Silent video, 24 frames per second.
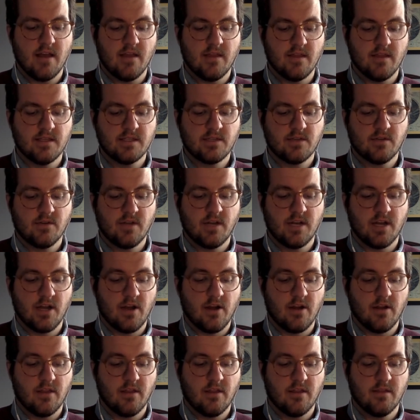on this green
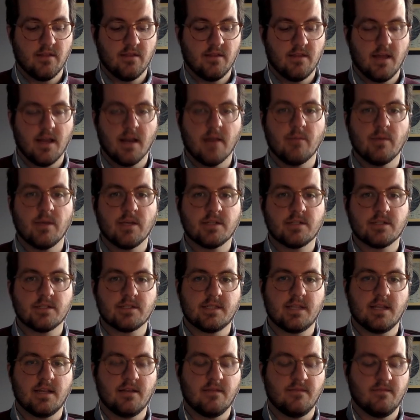earth that I'm
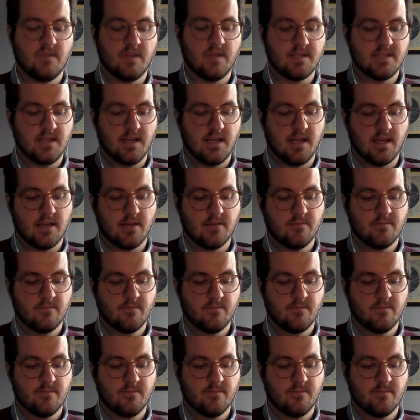interested in visiting.